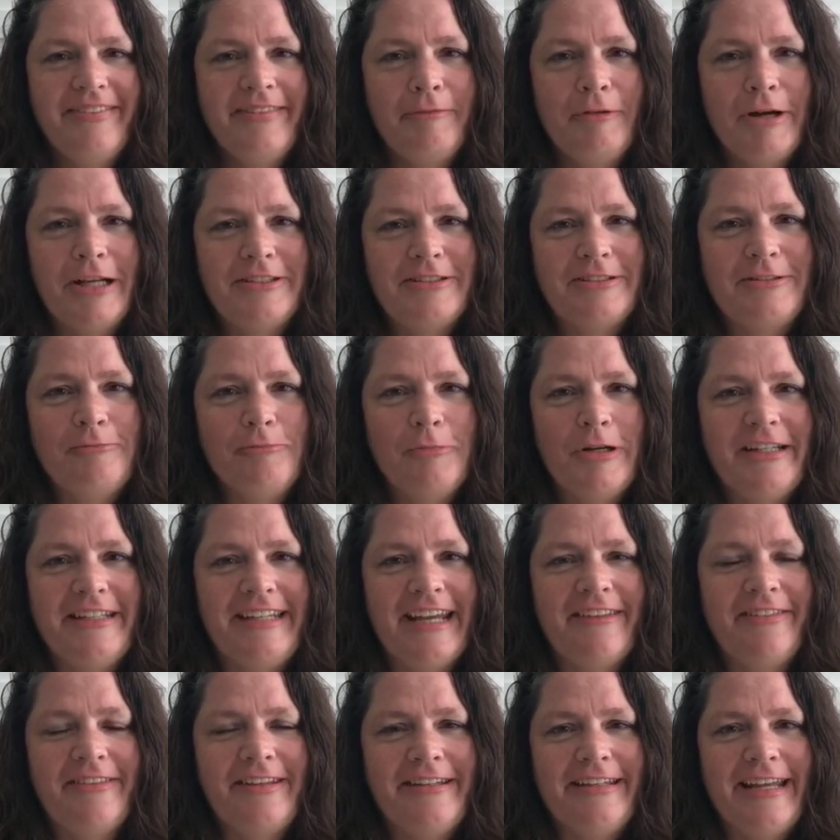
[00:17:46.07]
what
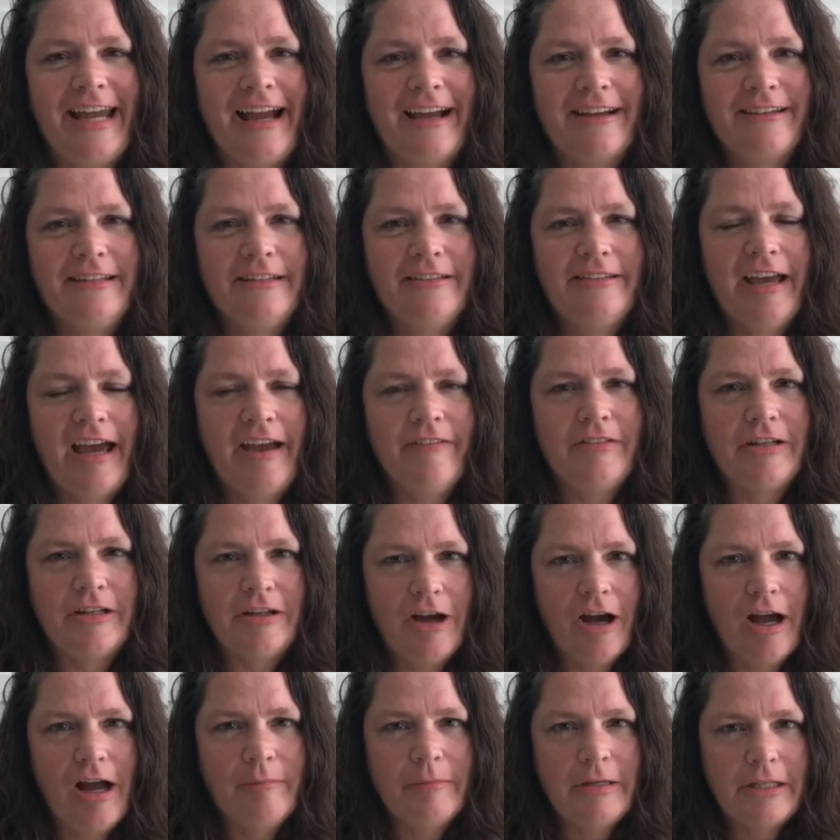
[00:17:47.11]
death and taxes have in
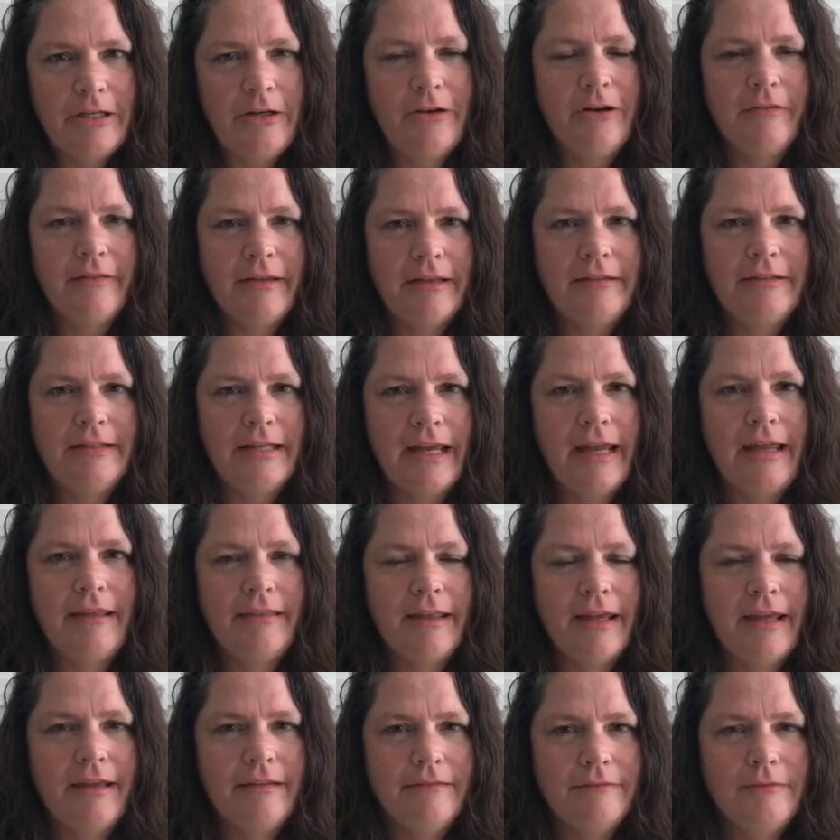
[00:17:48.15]
common? You know, they say
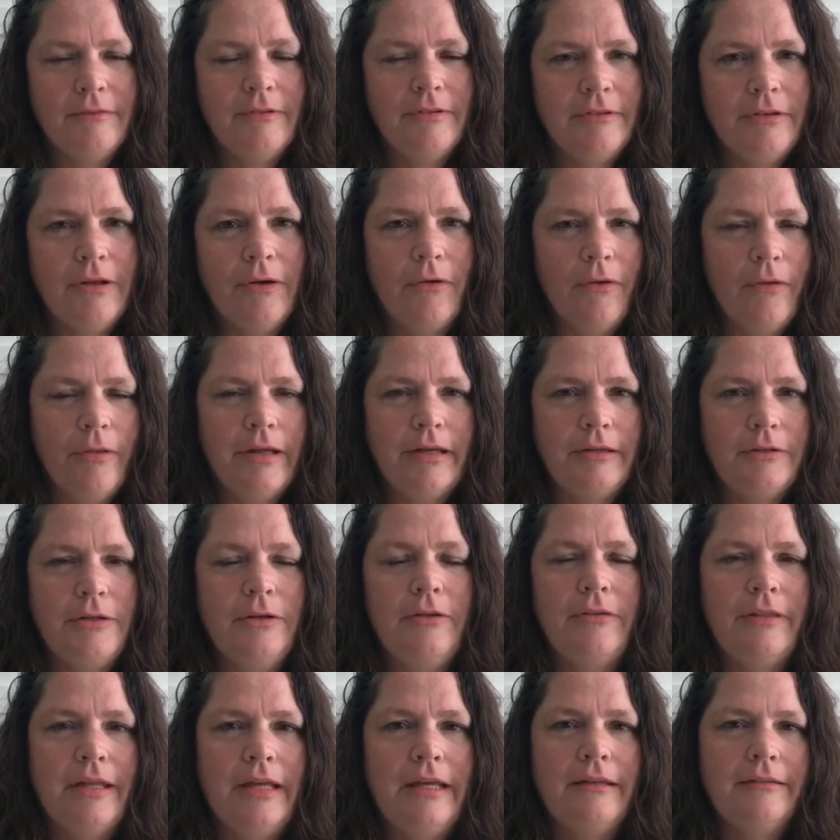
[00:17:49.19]
that the only
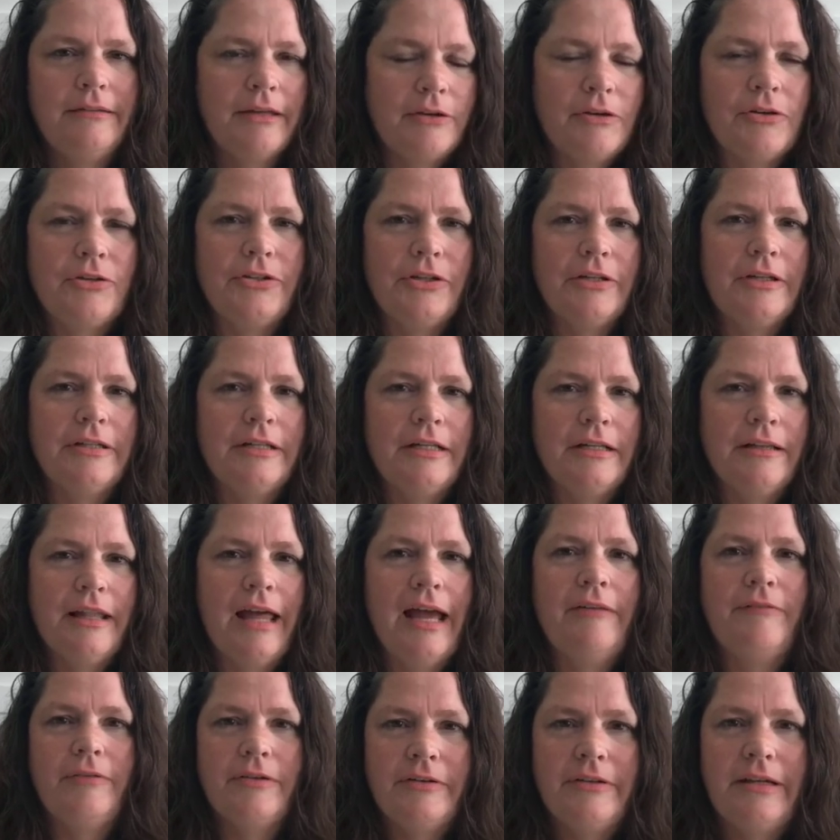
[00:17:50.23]
2 things that are certain in
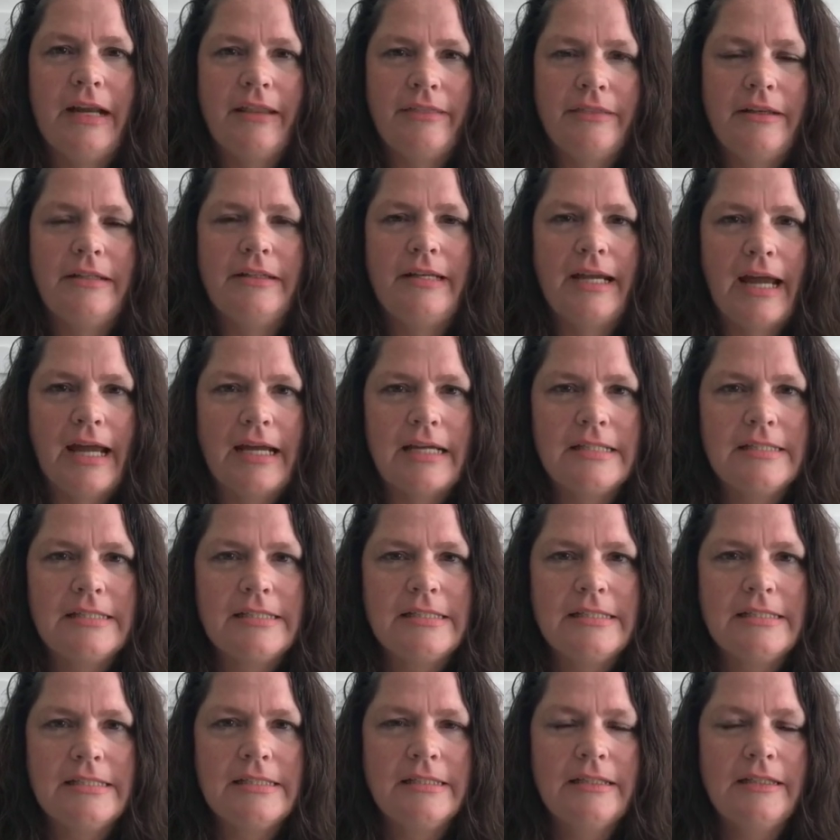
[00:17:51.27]
life are death and
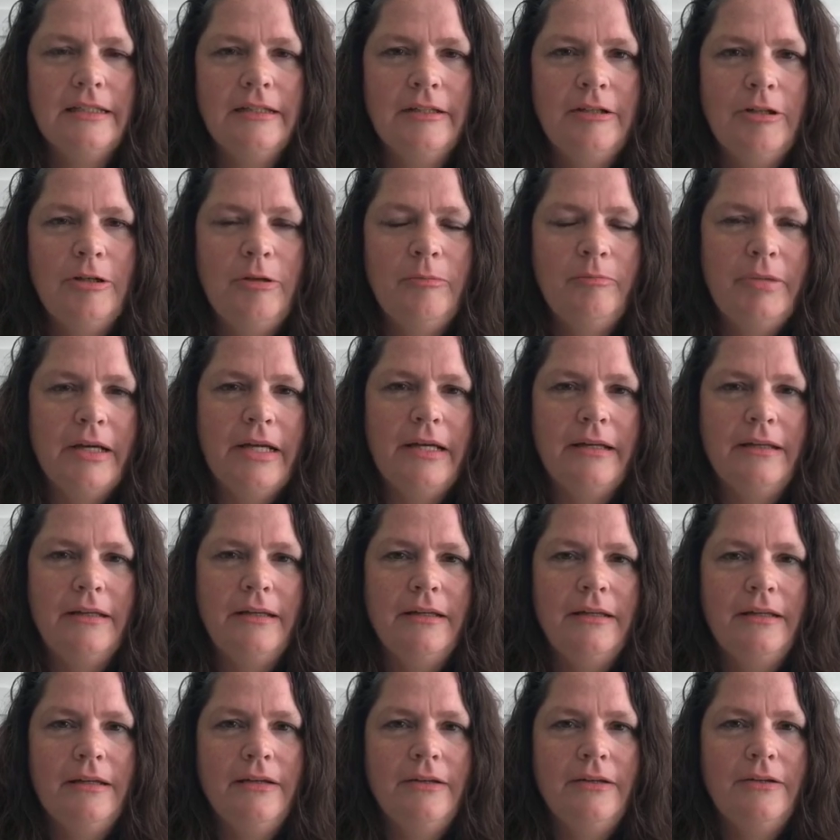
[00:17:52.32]
taxes, but
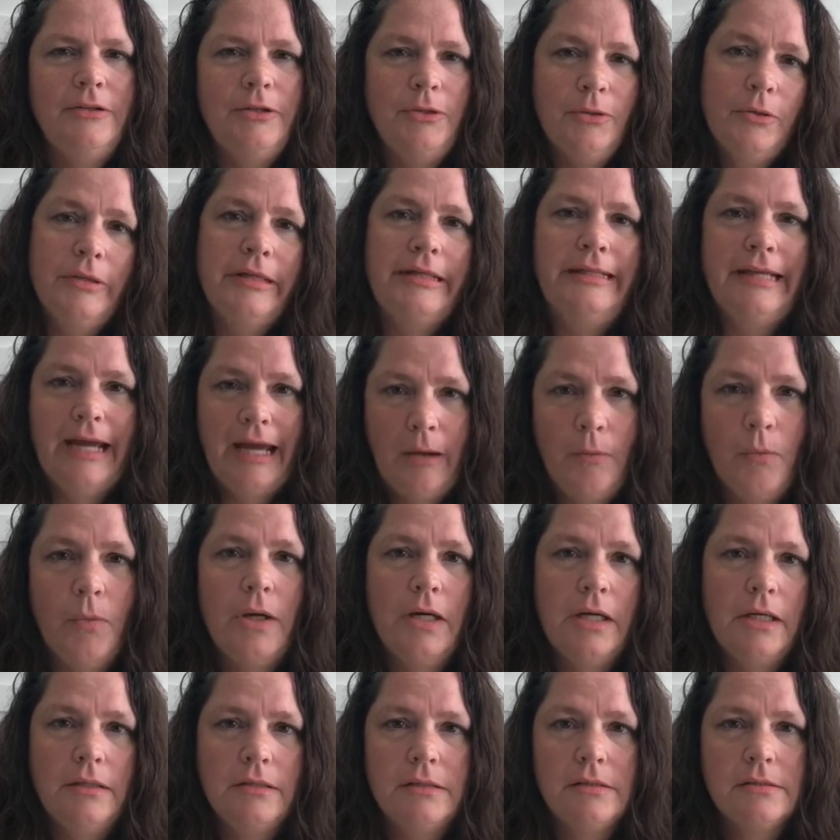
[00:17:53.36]
you only die
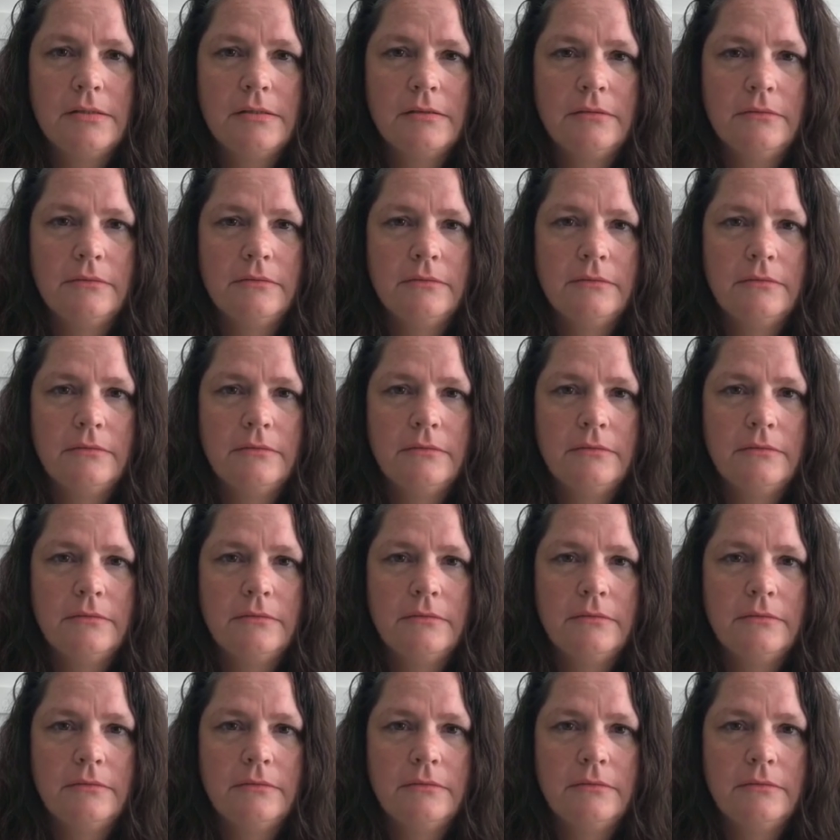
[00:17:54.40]
once.